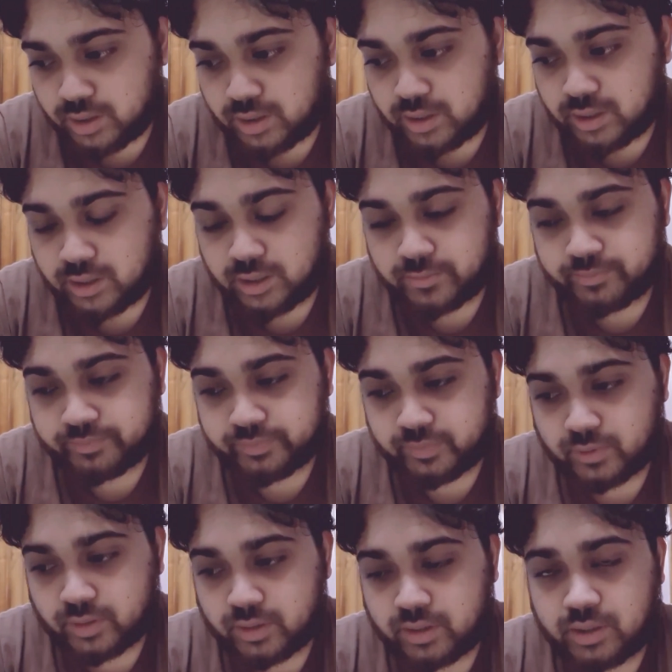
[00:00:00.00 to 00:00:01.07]

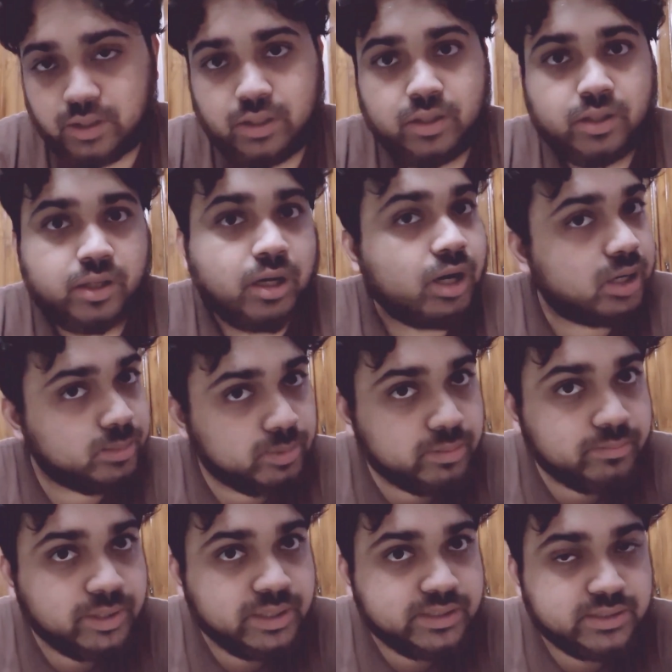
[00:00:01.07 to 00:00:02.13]

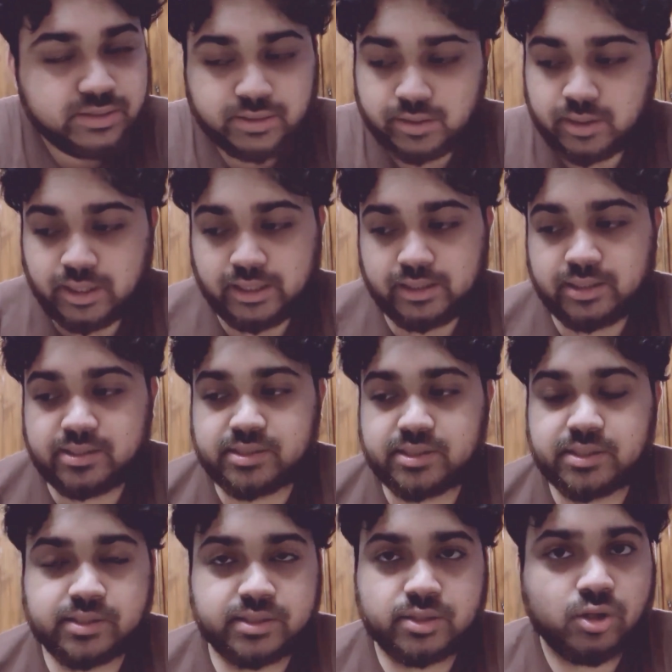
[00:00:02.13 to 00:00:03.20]
cardamom based, and this
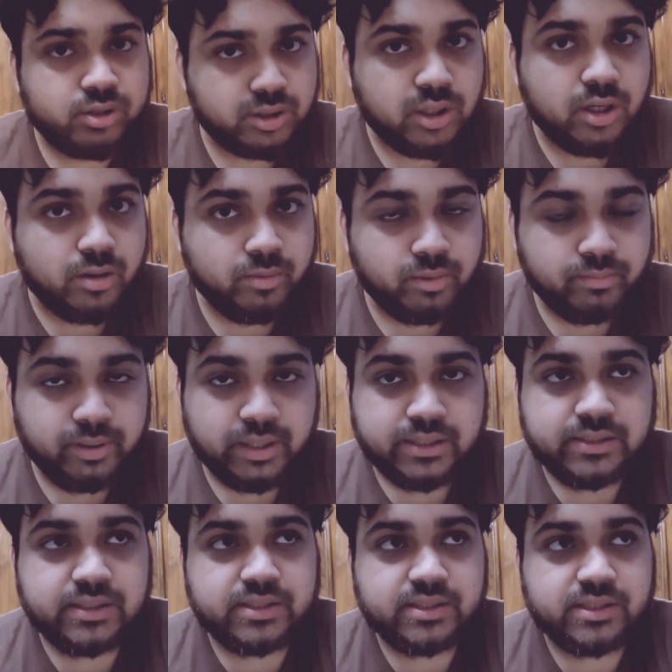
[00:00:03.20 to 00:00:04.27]
is not cardamom
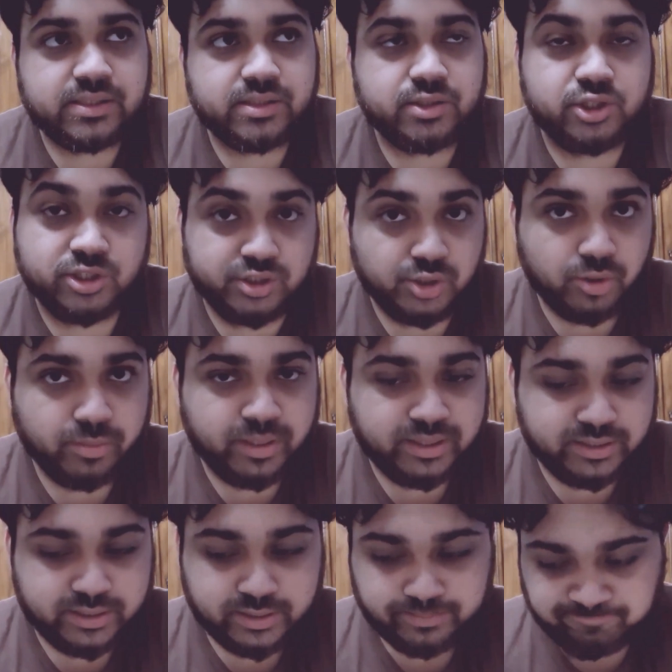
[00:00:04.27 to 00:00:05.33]
based, this is ginger
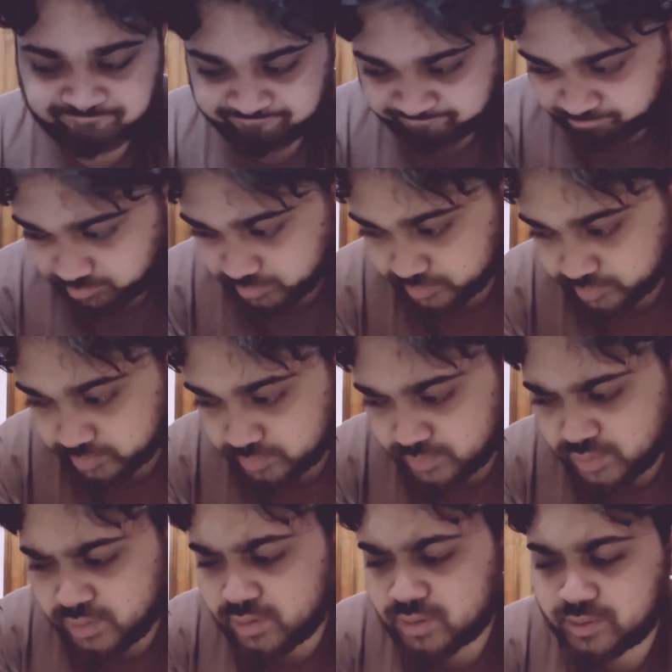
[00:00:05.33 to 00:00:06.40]
based.
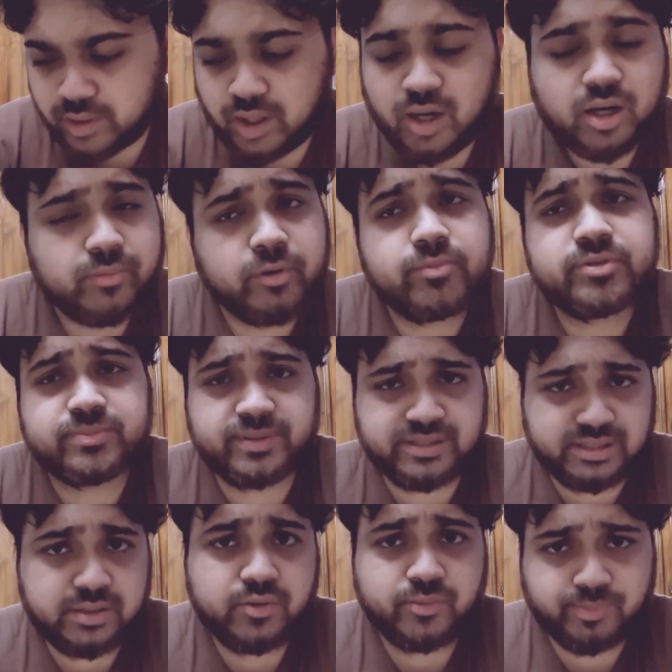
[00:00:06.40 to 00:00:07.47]
The cardamom is
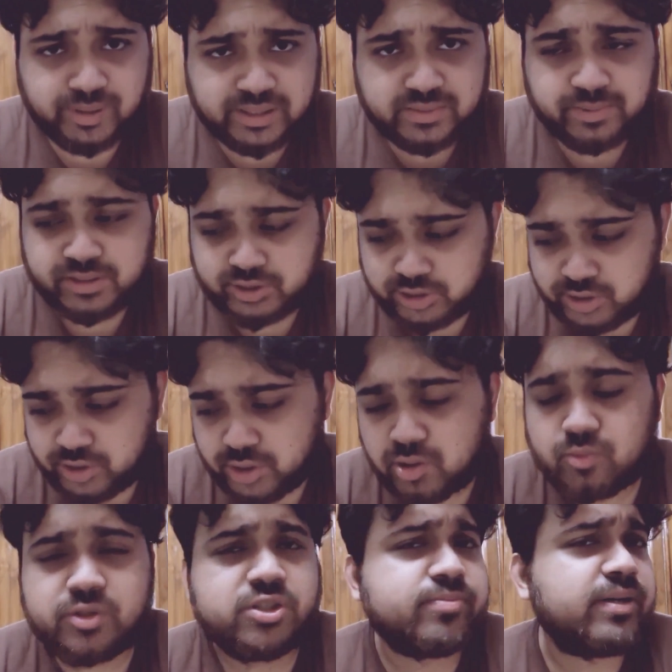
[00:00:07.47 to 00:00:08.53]
basically replaced by
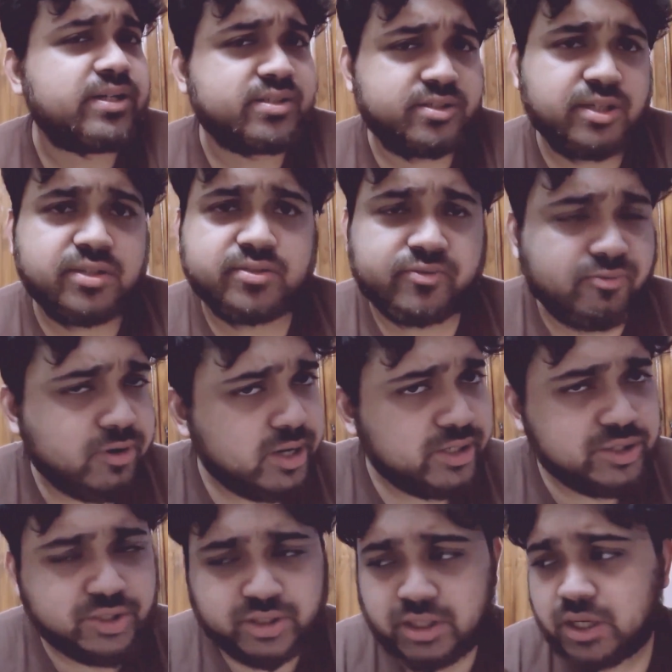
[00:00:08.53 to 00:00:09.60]
ginger, which makes things
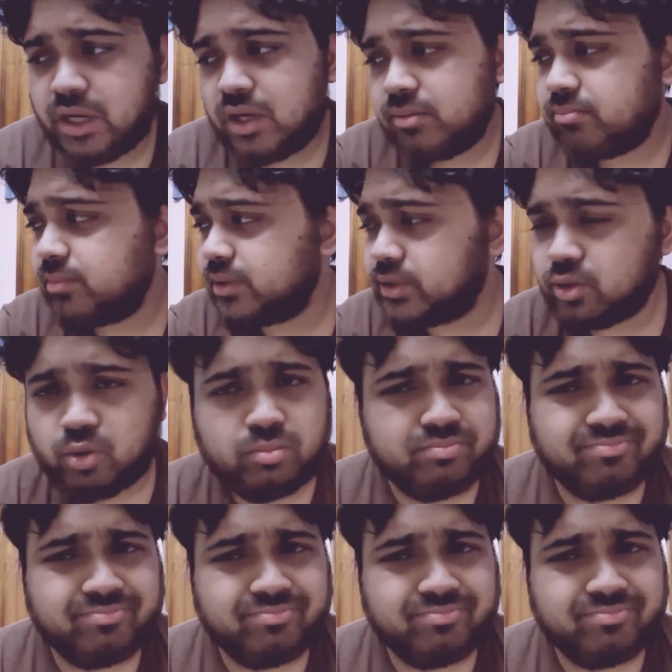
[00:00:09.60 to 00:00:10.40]
fresh, but